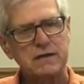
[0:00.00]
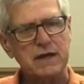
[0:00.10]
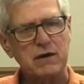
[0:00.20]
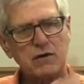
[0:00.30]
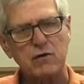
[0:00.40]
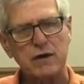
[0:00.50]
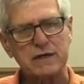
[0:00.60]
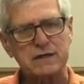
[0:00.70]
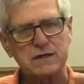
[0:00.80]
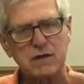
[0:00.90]
They are
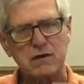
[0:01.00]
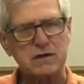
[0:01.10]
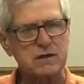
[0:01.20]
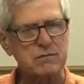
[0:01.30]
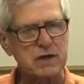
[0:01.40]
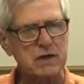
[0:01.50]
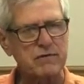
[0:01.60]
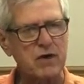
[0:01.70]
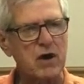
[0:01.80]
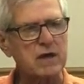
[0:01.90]
going to start the middle
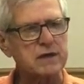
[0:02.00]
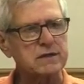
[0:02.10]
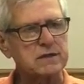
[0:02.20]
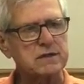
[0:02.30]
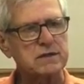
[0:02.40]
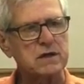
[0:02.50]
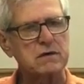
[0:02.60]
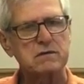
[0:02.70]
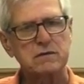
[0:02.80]
of August. So